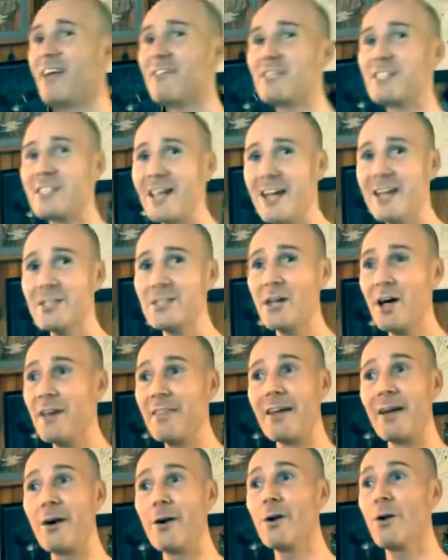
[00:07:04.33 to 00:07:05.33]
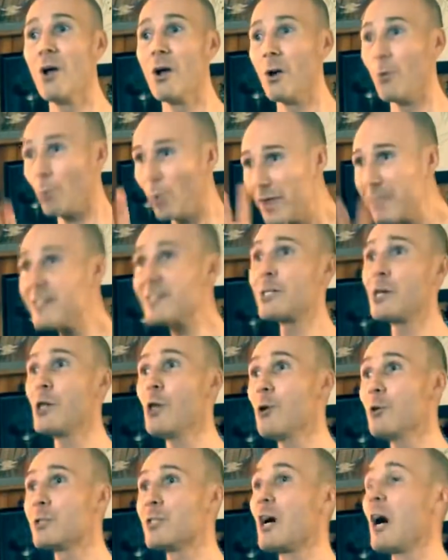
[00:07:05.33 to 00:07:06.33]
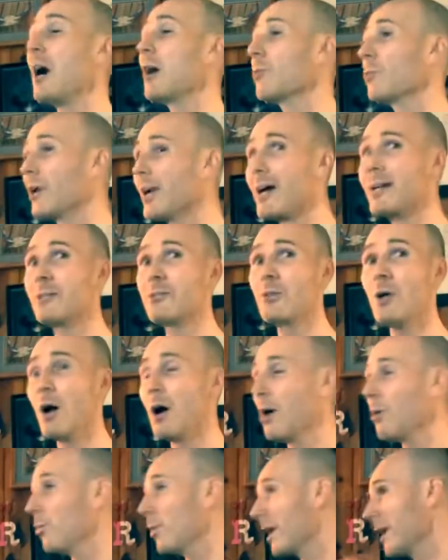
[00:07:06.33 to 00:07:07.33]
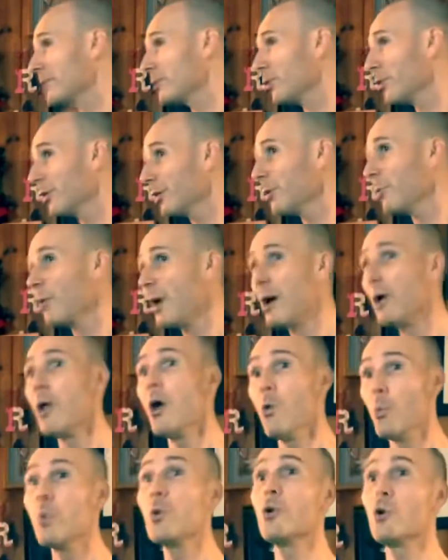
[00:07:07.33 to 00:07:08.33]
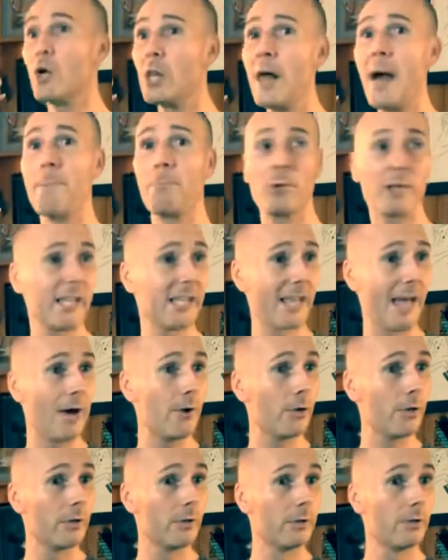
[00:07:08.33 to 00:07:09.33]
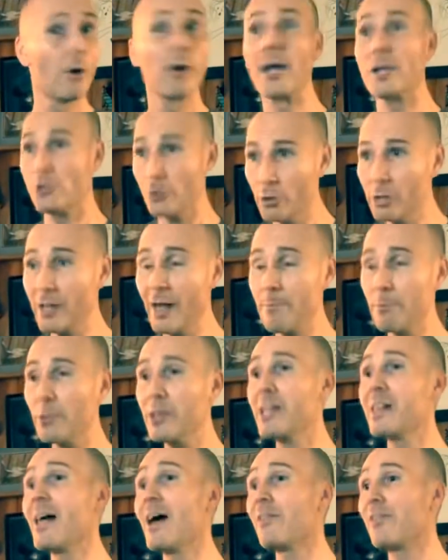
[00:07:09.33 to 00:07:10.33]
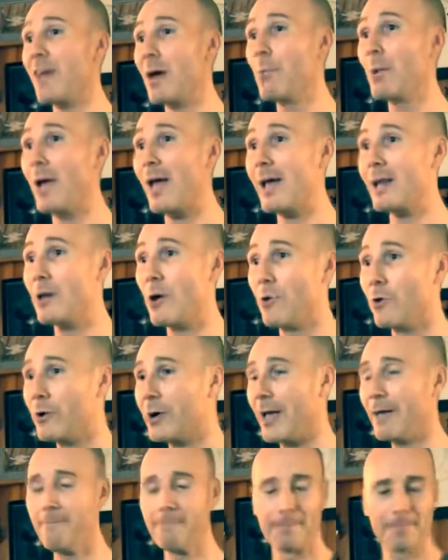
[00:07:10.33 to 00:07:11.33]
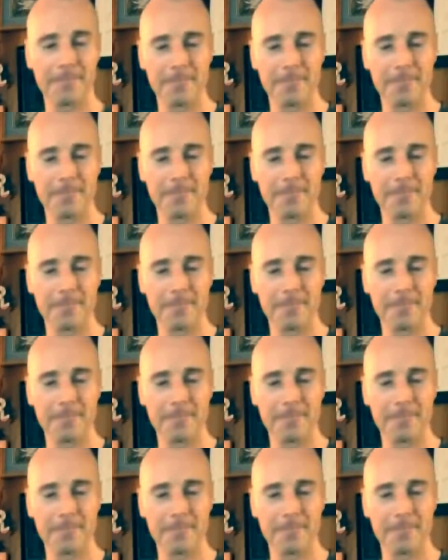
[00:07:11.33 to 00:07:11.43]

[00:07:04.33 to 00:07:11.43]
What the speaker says: If Santa's on there with his clothes on, when I turn it around, will you clap really loud? Okay, you clap really loud. That way I know. Okay.